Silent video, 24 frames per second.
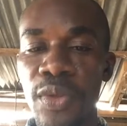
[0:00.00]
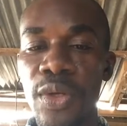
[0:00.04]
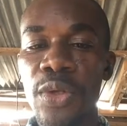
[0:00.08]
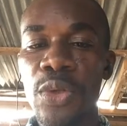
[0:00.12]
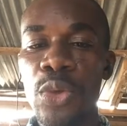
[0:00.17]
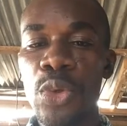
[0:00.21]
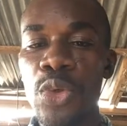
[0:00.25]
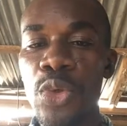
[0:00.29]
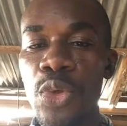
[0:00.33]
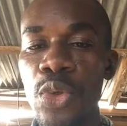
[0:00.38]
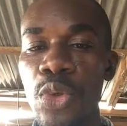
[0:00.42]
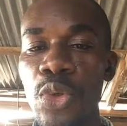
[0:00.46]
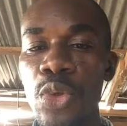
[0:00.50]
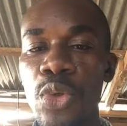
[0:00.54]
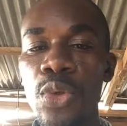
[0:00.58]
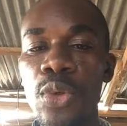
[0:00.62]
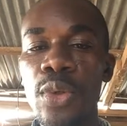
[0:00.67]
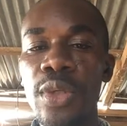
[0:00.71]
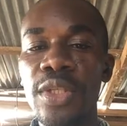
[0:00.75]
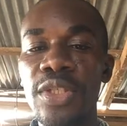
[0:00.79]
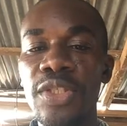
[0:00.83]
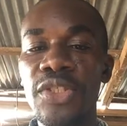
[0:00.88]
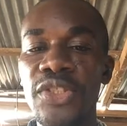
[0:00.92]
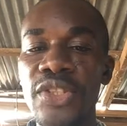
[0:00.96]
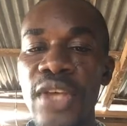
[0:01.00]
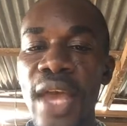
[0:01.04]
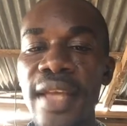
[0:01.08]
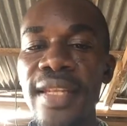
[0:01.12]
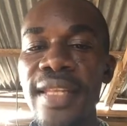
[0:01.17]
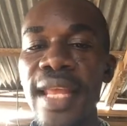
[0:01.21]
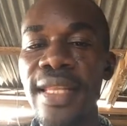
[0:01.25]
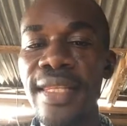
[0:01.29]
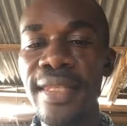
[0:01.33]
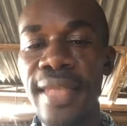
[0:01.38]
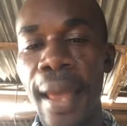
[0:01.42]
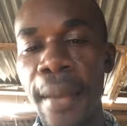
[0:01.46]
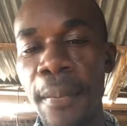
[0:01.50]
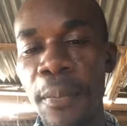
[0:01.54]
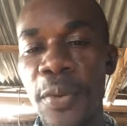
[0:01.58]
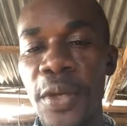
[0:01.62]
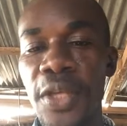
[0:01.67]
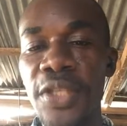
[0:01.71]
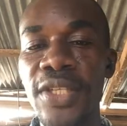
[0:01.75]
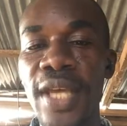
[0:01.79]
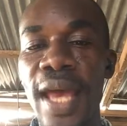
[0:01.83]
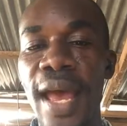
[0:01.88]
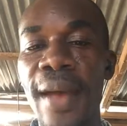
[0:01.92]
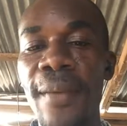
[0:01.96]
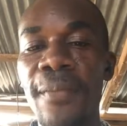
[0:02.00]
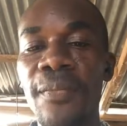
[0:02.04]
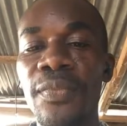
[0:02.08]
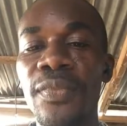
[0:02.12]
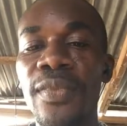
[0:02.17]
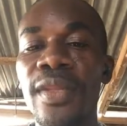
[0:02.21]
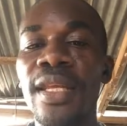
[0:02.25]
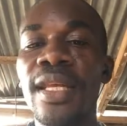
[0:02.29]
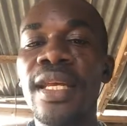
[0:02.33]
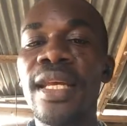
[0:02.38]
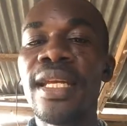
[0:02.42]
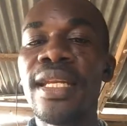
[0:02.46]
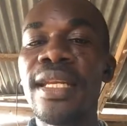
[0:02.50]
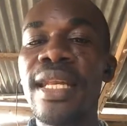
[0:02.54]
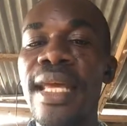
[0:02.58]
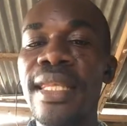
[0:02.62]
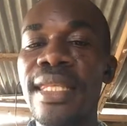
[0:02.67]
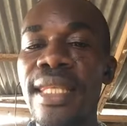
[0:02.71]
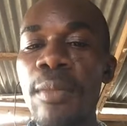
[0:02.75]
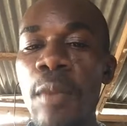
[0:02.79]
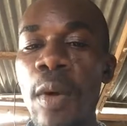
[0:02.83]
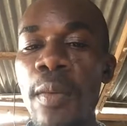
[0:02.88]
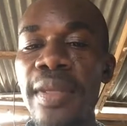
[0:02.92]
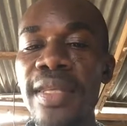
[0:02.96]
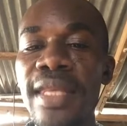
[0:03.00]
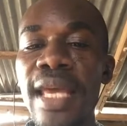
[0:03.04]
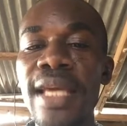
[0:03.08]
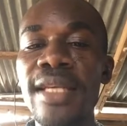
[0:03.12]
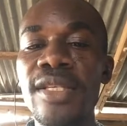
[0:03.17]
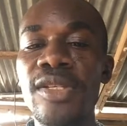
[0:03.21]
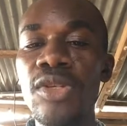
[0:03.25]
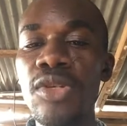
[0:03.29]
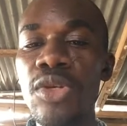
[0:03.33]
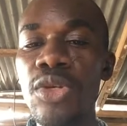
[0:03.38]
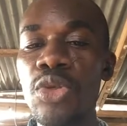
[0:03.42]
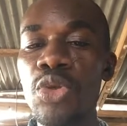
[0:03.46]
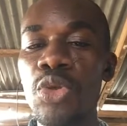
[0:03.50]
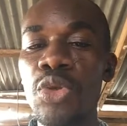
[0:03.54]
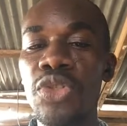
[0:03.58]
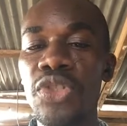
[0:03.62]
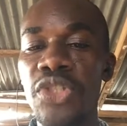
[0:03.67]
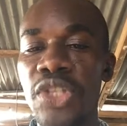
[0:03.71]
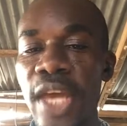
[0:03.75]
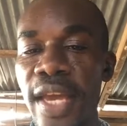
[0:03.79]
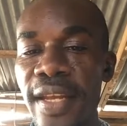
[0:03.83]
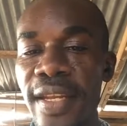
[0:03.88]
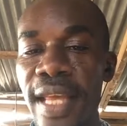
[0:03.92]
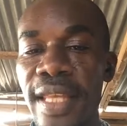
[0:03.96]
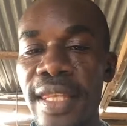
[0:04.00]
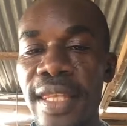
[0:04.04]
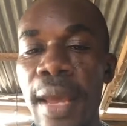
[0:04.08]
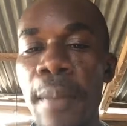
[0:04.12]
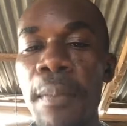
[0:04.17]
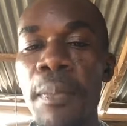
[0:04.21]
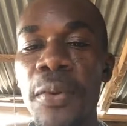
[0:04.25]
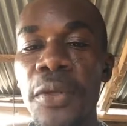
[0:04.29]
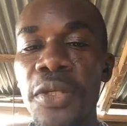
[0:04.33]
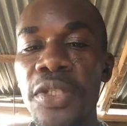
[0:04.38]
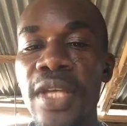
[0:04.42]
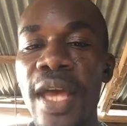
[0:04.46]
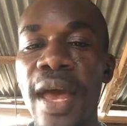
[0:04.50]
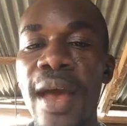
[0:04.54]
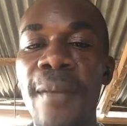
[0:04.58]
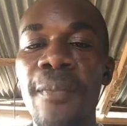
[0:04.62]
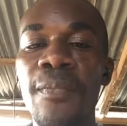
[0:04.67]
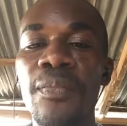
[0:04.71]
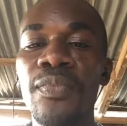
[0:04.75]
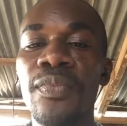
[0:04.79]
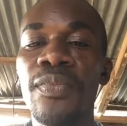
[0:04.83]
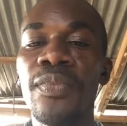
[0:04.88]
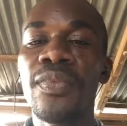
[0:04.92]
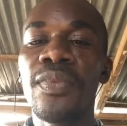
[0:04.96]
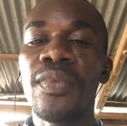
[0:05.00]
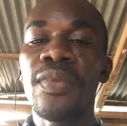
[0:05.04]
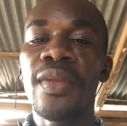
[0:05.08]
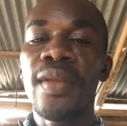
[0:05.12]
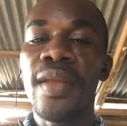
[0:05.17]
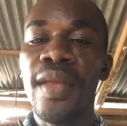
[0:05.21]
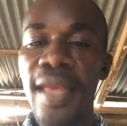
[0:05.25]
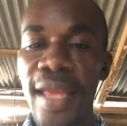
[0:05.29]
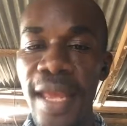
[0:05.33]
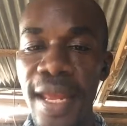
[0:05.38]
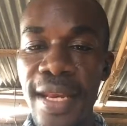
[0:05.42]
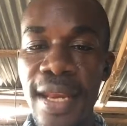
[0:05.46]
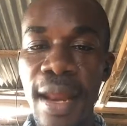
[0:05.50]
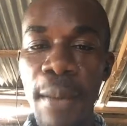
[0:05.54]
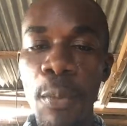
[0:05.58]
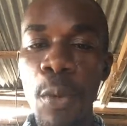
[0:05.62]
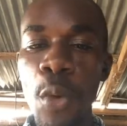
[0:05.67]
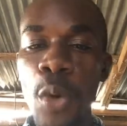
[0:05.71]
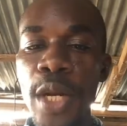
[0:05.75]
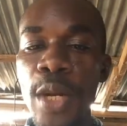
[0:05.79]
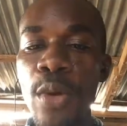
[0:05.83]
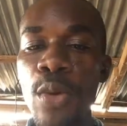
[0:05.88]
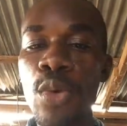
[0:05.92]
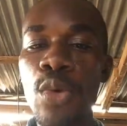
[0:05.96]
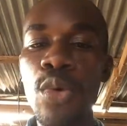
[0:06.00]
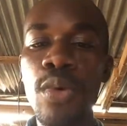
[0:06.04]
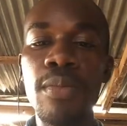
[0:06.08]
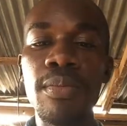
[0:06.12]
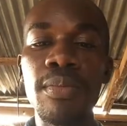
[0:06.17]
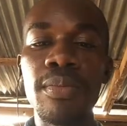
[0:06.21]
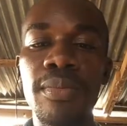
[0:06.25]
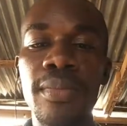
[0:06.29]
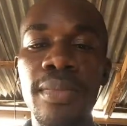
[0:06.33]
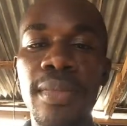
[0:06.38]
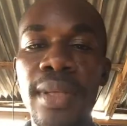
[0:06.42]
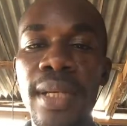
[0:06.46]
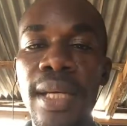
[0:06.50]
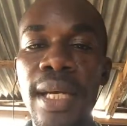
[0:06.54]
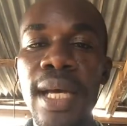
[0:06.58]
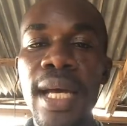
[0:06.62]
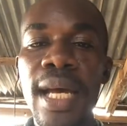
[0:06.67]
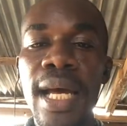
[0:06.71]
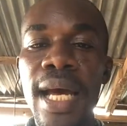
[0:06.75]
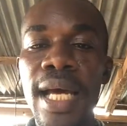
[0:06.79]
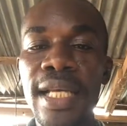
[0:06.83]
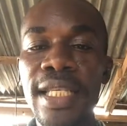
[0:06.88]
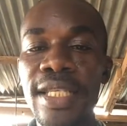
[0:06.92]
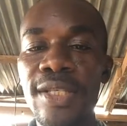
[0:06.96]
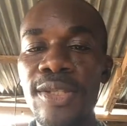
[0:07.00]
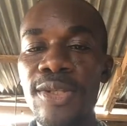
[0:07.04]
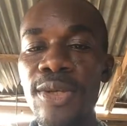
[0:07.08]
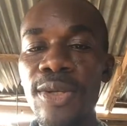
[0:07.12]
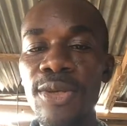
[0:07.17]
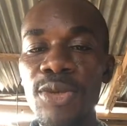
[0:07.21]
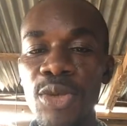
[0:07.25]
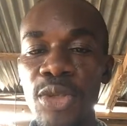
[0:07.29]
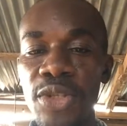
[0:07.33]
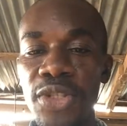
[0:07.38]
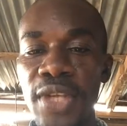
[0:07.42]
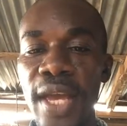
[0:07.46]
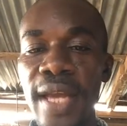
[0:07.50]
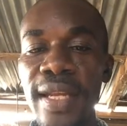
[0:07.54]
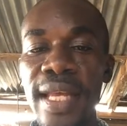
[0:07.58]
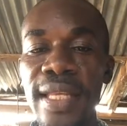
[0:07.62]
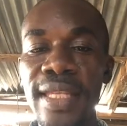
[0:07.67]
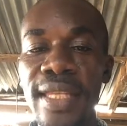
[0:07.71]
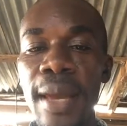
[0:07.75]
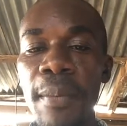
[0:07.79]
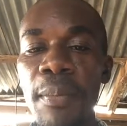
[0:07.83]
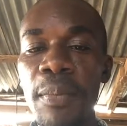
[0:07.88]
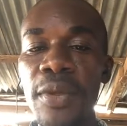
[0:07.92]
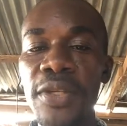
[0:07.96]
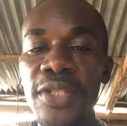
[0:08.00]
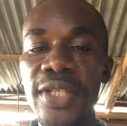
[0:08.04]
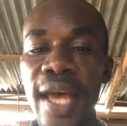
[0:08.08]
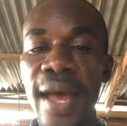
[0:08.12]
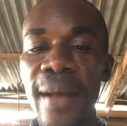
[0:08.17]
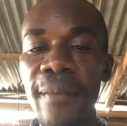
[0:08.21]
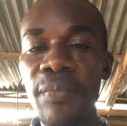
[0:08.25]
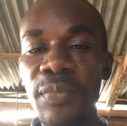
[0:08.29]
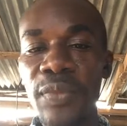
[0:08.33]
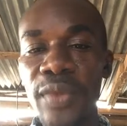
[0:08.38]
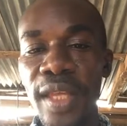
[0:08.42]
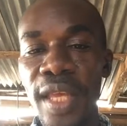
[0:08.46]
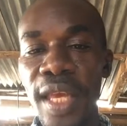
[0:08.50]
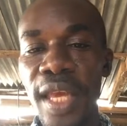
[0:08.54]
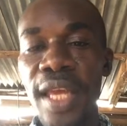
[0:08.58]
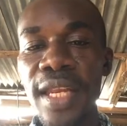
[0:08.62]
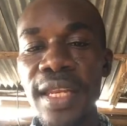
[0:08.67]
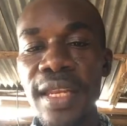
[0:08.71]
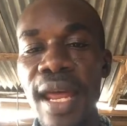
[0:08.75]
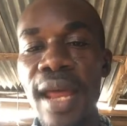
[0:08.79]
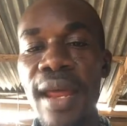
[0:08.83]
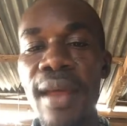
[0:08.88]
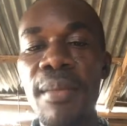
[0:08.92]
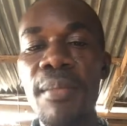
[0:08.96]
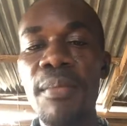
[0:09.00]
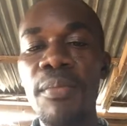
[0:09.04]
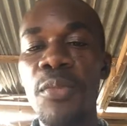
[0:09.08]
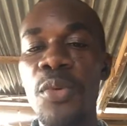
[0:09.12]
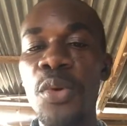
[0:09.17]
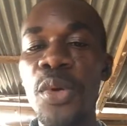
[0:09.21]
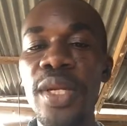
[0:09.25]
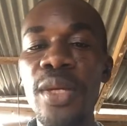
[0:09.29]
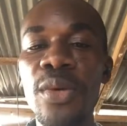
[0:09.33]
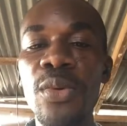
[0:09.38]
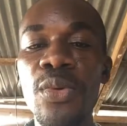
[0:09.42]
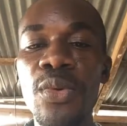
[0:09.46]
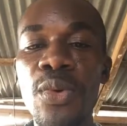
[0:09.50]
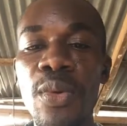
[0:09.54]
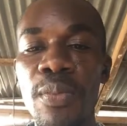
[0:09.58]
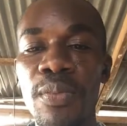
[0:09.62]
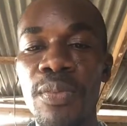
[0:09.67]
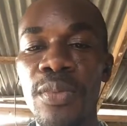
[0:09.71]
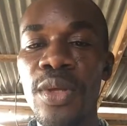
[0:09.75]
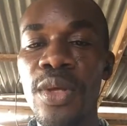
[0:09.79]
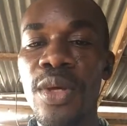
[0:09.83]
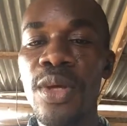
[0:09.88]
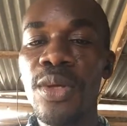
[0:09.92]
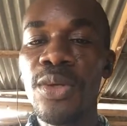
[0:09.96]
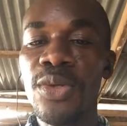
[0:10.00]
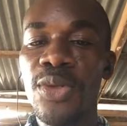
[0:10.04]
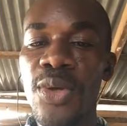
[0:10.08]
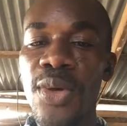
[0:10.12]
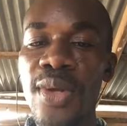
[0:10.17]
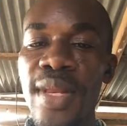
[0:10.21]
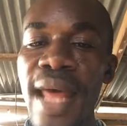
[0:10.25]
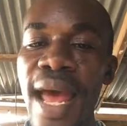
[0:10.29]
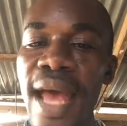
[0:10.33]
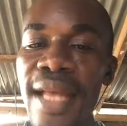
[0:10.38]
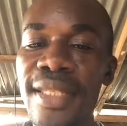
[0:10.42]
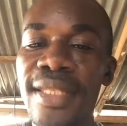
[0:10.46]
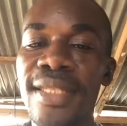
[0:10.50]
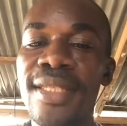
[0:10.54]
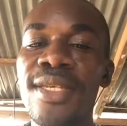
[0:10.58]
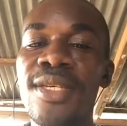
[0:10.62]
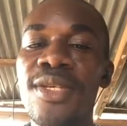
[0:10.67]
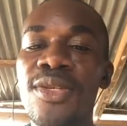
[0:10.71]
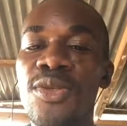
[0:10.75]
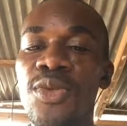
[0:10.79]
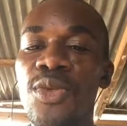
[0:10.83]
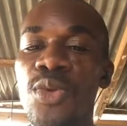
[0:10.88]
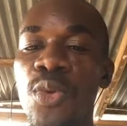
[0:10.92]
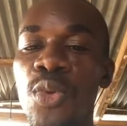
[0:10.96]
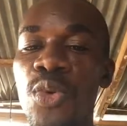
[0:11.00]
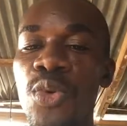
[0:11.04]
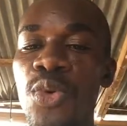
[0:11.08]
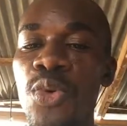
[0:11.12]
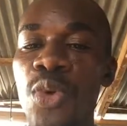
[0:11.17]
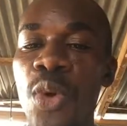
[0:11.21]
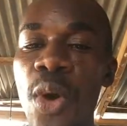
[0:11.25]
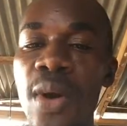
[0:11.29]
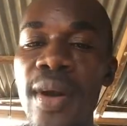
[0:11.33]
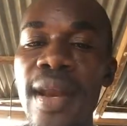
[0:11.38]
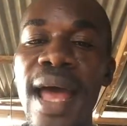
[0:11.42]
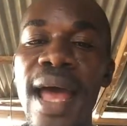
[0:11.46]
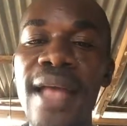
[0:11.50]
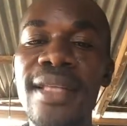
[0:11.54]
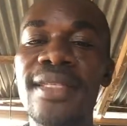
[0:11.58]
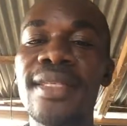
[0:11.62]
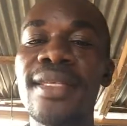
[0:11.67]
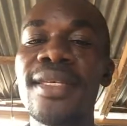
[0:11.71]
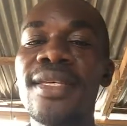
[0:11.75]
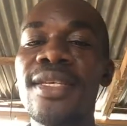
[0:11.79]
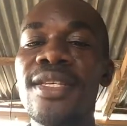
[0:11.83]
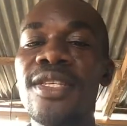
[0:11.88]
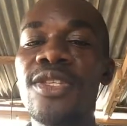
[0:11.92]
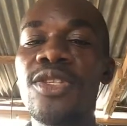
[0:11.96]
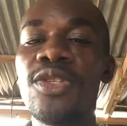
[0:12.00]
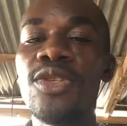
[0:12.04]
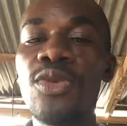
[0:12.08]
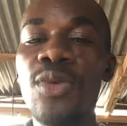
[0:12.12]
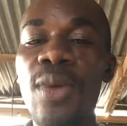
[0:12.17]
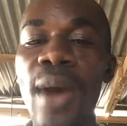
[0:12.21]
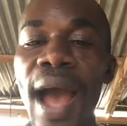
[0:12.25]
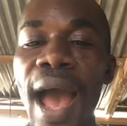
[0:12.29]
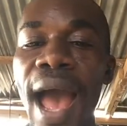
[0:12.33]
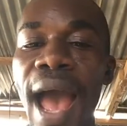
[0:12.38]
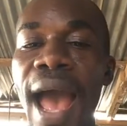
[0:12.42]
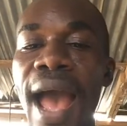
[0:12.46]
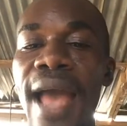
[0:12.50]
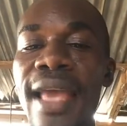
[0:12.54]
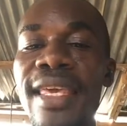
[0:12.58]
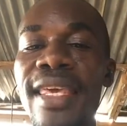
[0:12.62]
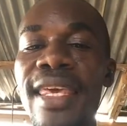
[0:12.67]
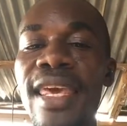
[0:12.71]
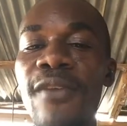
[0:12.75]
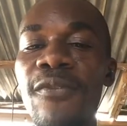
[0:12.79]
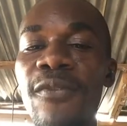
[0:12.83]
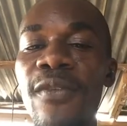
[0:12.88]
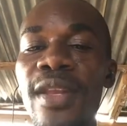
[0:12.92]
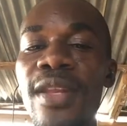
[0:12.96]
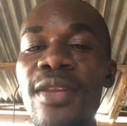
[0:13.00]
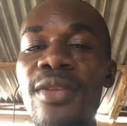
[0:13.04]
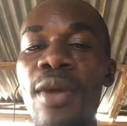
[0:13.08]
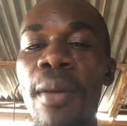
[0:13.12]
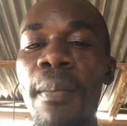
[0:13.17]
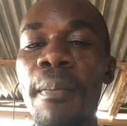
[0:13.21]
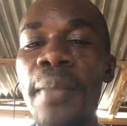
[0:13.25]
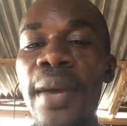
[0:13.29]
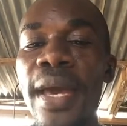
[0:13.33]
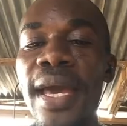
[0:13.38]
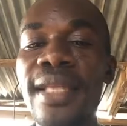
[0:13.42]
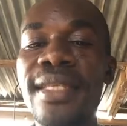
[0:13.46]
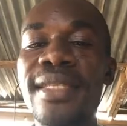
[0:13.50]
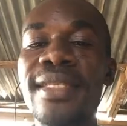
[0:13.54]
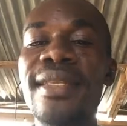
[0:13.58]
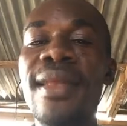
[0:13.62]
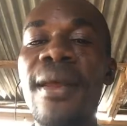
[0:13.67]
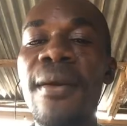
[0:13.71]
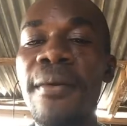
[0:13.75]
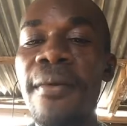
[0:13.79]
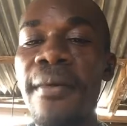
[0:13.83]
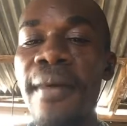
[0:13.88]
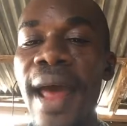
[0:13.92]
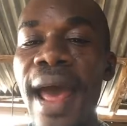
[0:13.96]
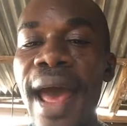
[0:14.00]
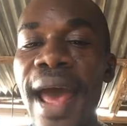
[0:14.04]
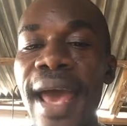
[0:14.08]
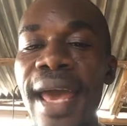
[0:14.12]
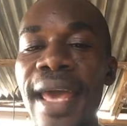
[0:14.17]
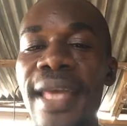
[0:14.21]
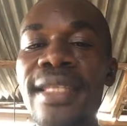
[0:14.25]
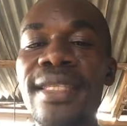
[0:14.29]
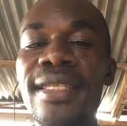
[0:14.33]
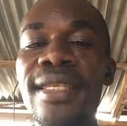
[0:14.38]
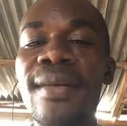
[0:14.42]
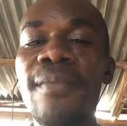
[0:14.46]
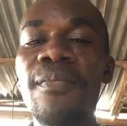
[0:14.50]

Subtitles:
to check the temperature. The thermometer is used to check the temperature in the brooding room. It is used to check the temperature in the brooding room so that you will know that you are giving your bird the right